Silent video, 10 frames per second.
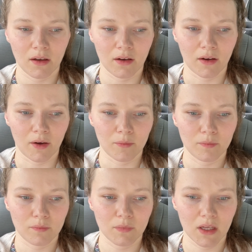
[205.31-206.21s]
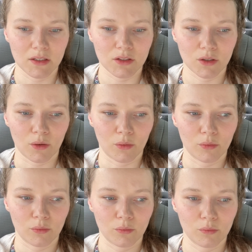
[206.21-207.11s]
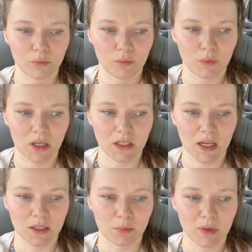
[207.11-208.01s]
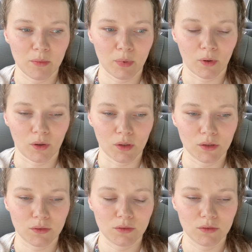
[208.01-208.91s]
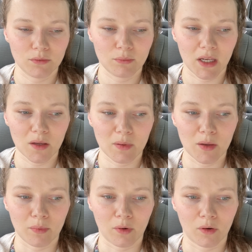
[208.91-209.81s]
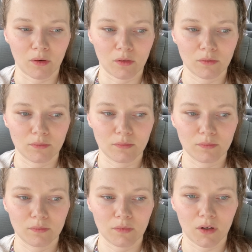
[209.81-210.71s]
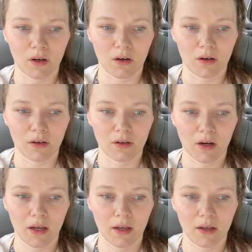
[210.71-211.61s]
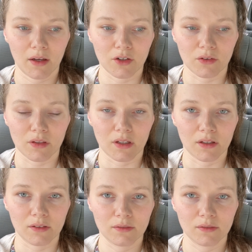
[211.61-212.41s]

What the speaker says: And so, and people, many people are under the